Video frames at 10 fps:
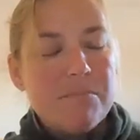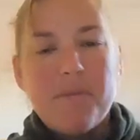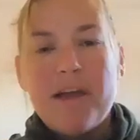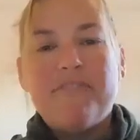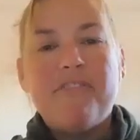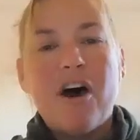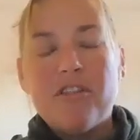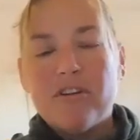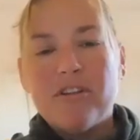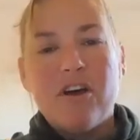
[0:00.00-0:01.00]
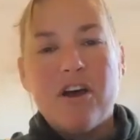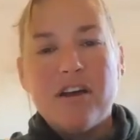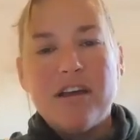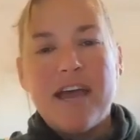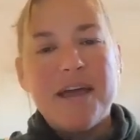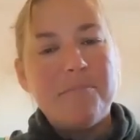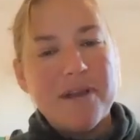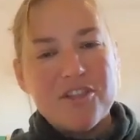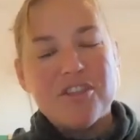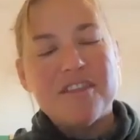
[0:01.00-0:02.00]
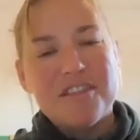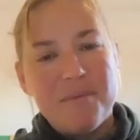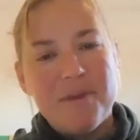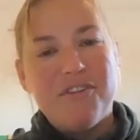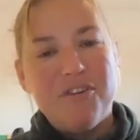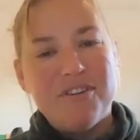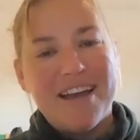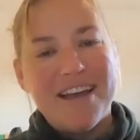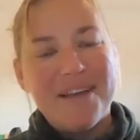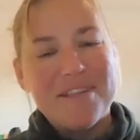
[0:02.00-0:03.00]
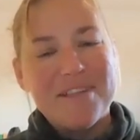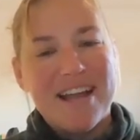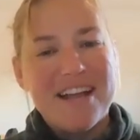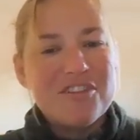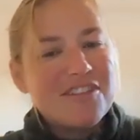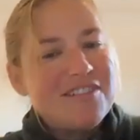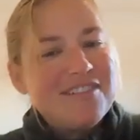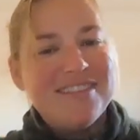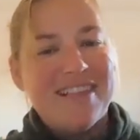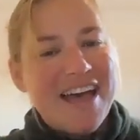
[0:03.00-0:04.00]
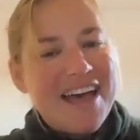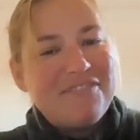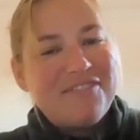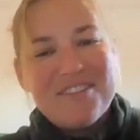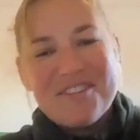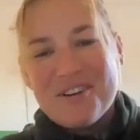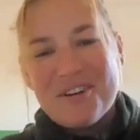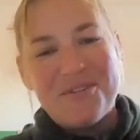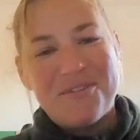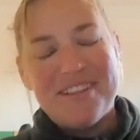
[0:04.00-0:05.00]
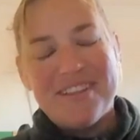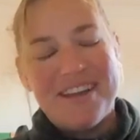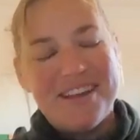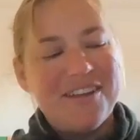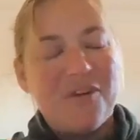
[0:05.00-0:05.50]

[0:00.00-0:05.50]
my father-in-law had mentioned this to me a few times and I just laughed and joked and thought,